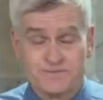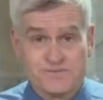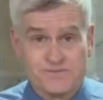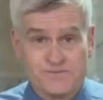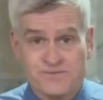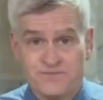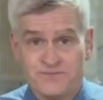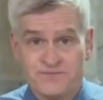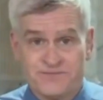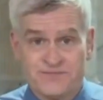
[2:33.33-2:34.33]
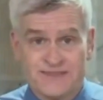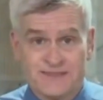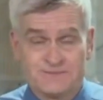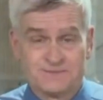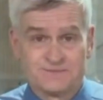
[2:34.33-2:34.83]

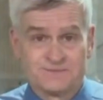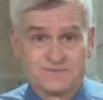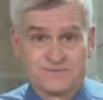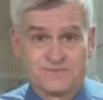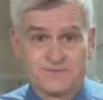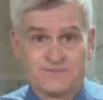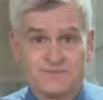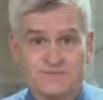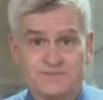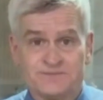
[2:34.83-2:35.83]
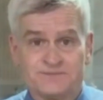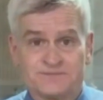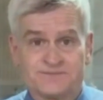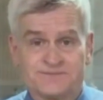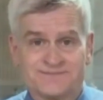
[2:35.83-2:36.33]

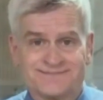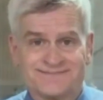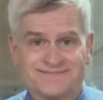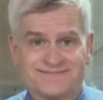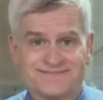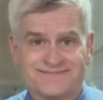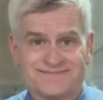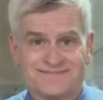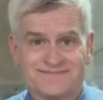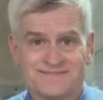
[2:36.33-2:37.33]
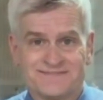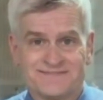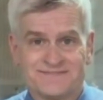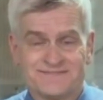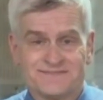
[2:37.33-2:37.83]

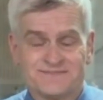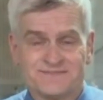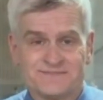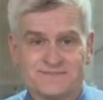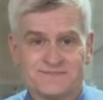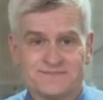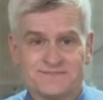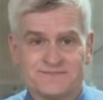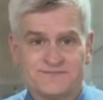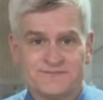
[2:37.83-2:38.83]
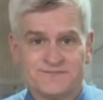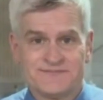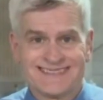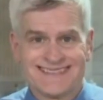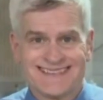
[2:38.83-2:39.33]

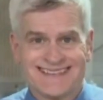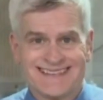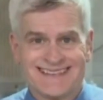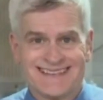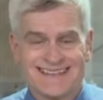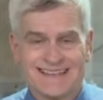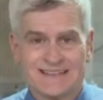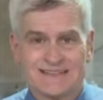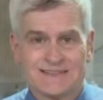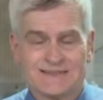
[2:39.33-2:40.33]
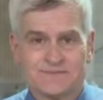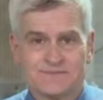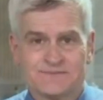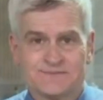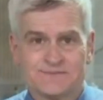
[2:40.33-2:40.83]

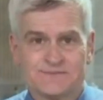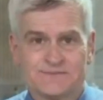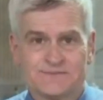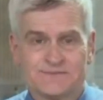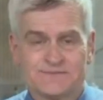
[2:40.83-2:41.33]
This person isn't speaking.